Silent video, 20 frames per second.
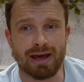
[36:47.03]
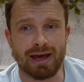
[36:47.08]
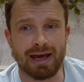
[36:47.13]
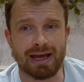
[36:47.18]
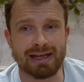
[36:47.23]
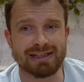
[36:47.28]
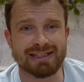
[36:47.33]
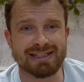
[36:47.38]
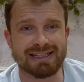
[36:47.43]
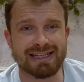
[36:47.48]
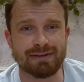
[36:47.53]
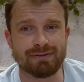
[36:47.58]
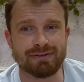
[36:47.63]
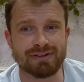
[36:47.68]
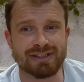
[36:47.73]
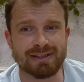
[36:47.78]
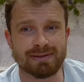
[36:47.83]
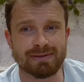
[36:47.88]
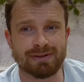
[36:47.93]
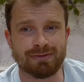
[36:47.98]
And
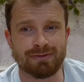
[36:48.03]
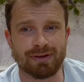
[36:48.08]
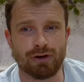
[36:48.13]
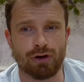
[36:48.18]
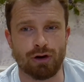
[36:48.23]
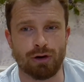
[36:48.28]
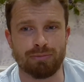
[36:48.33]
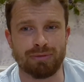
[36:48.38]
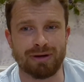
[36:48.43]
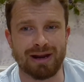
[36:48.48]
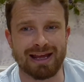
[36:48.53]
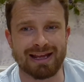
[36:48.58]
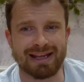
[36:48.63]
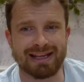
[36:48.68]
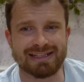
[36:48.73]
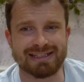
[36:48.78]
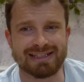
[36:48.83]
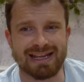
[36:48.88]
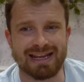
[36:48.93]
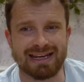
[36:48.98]
Steven seems to think Oblak
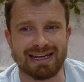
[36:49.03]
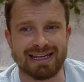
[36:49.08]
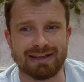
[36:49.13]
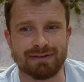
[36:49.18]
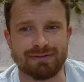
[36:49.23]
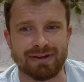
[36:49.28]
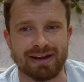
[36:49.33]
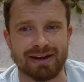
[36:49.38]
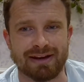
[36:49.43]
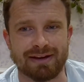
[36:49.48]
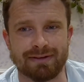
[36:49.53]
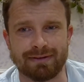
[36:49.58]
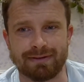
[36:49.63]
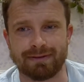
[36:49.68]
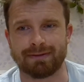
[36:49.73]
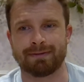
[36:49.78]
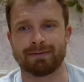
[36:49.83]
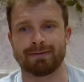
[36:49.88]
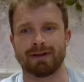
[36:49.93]
is leaving.